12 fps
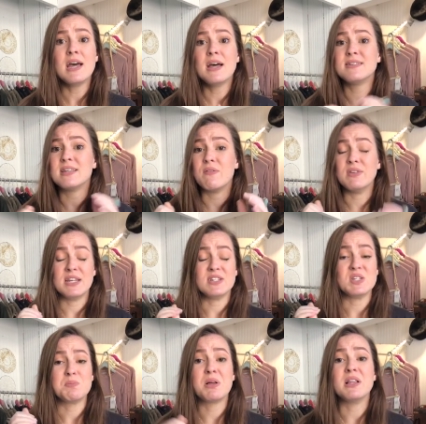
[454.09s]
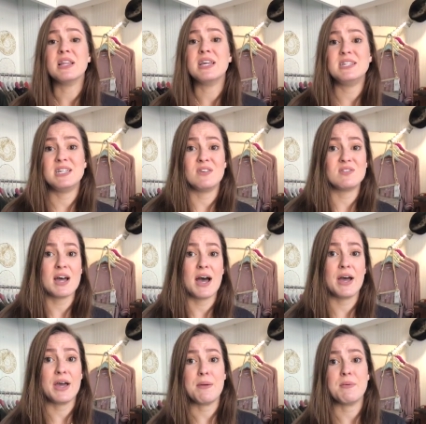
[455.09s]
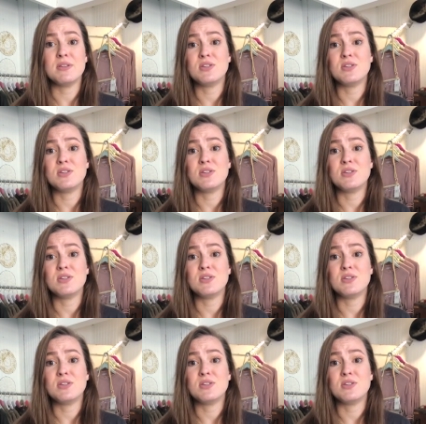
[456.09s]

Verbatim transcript: Seven days is plenty of time